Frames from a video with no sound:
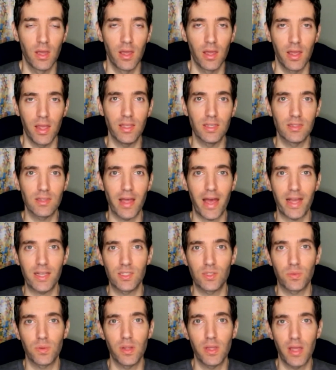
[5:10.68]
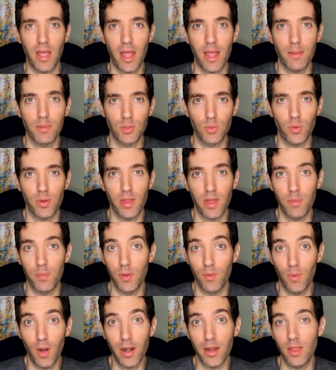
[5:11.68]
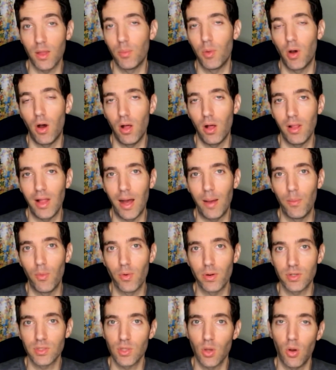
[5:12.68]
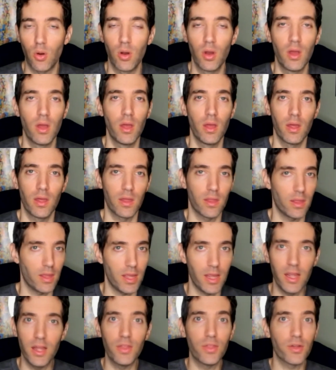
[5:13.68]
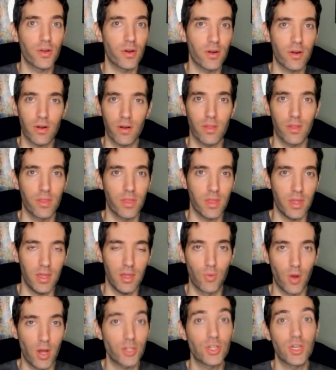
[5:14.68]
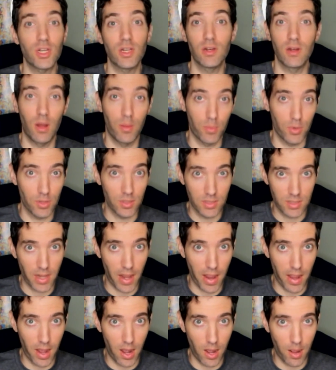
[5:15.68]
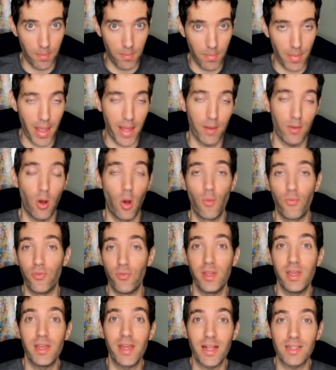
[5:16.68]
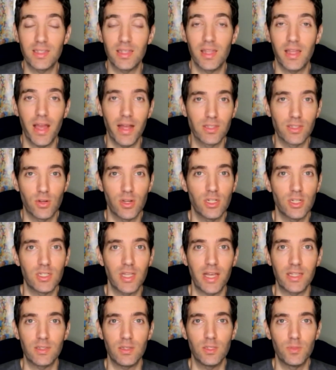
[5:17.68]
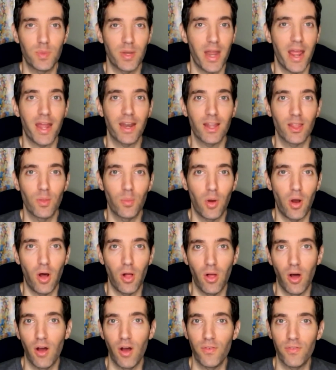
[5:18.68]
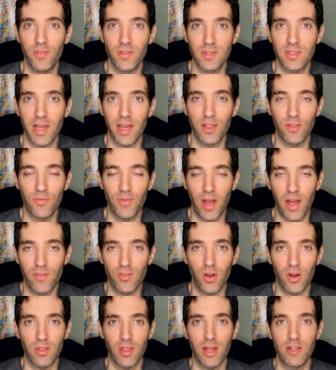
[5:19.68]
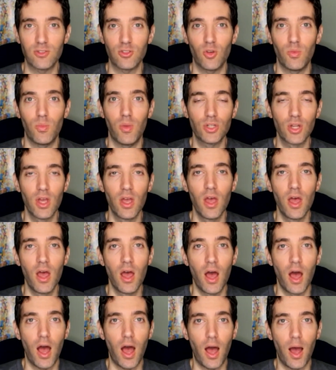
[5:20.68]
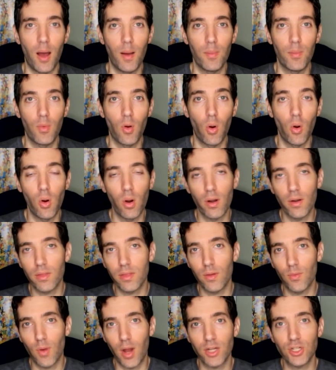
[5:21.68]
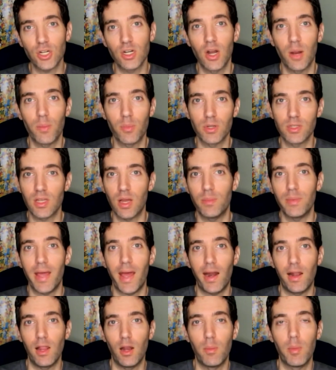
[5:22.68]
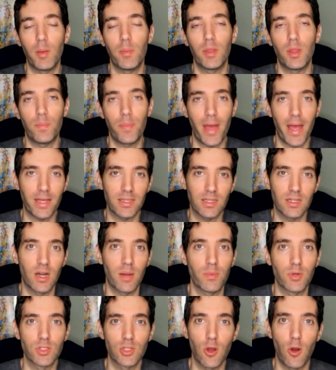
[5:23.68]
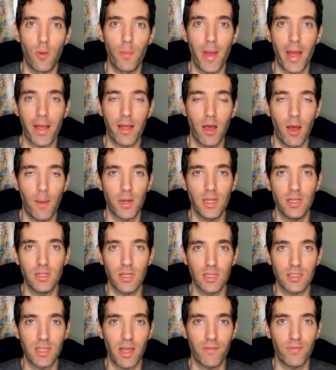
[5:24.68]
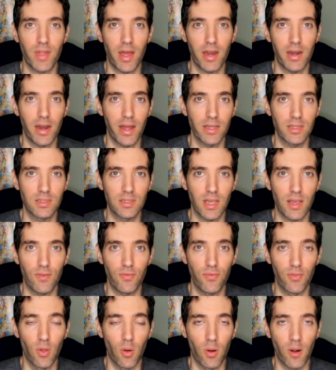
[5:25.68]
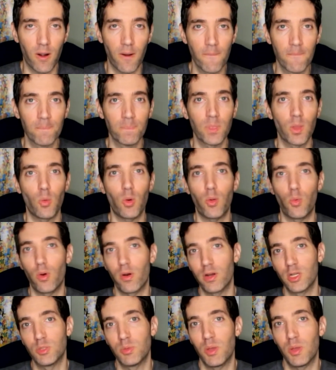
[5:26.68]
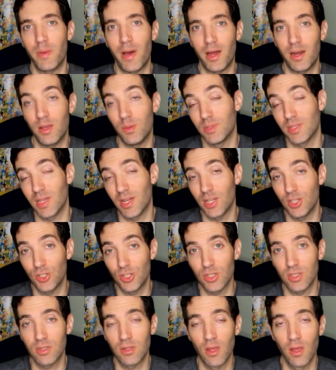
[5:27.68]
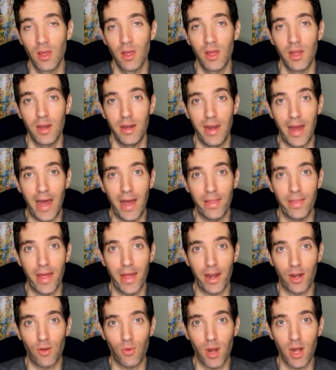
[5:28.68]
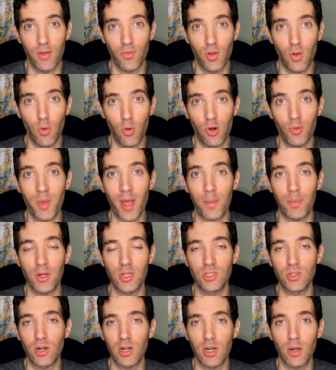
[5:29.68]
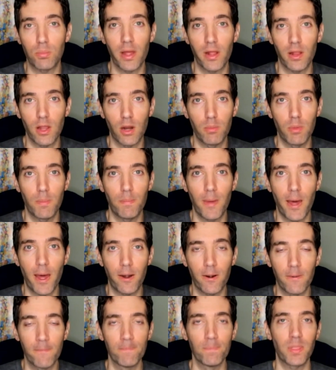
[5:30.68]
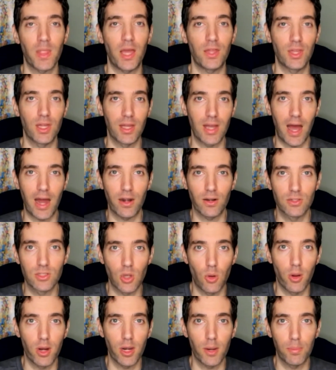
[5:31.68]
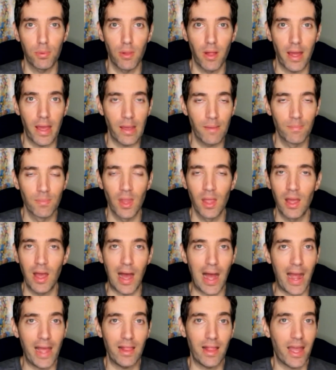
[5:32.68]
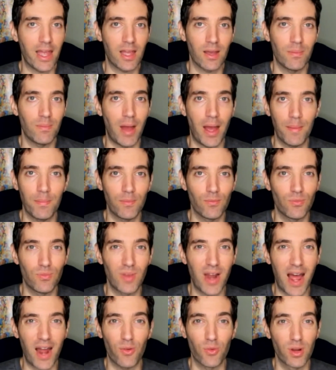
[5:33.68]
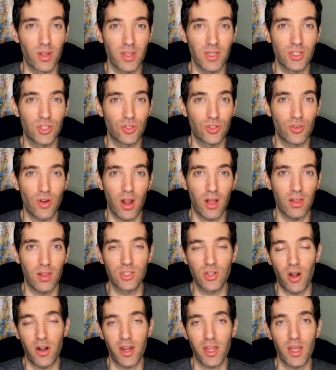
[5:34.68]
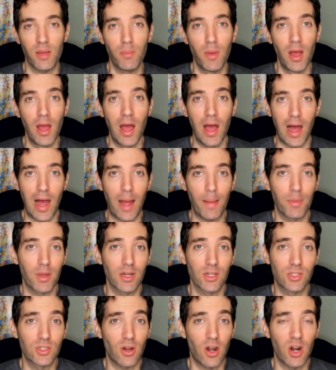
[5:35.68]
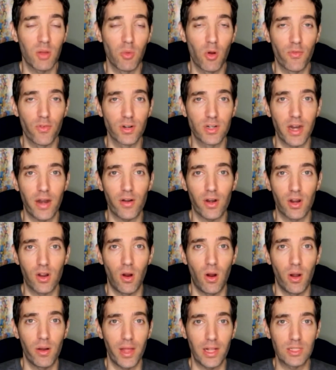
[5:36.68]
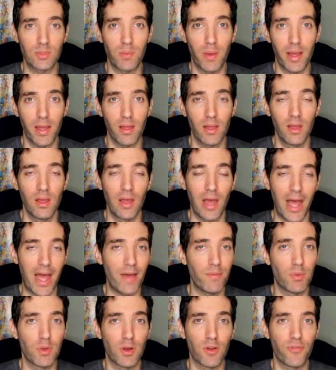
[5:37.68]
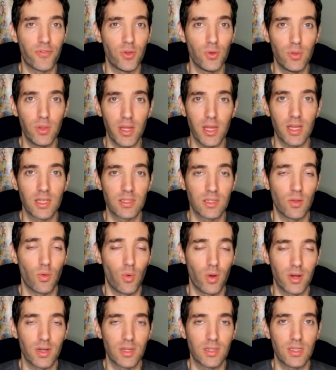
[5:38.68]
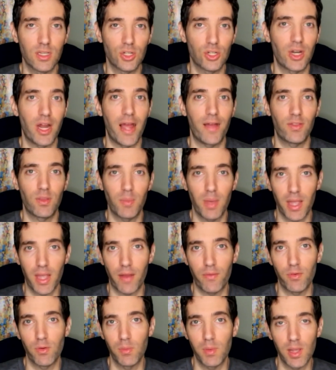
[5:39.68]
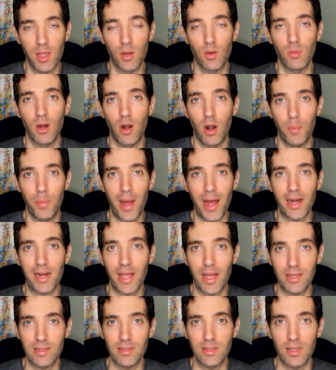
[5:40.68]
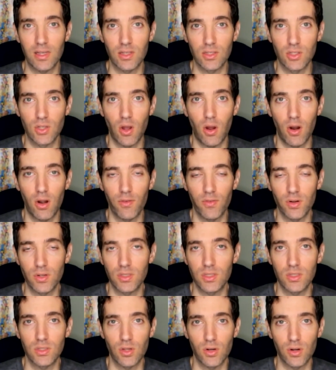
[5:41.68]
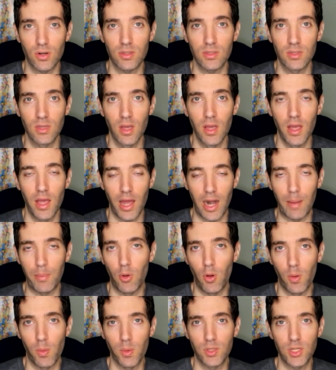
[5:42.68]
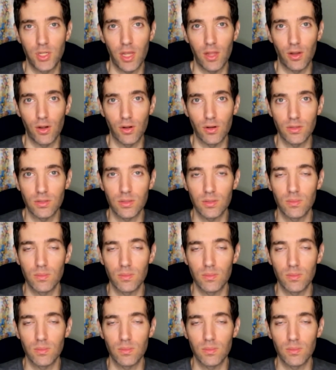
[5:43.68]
in these last 3 games where they've been running the ball a lot more. So either the rushing numbers stay up, and hopefully he gets in the end zone. He's been handing the ball off inside the 5-yard line so much. Or the rushing numbers come down a little bit, but the passing numbers go back up, and he does have that nice safe floor. What worries me about him is that he's just not that great of a quarterback, but he's starting to play a little bit better. I think Goddard's going to play. I like him. I'm not really struggling starting him. I'm going to start him over Derek Carr. I have him in a few leagues, and the one decision I have to make every week in our podcast league is Carr versus Hurts, and I'm going with Jalen Hurts.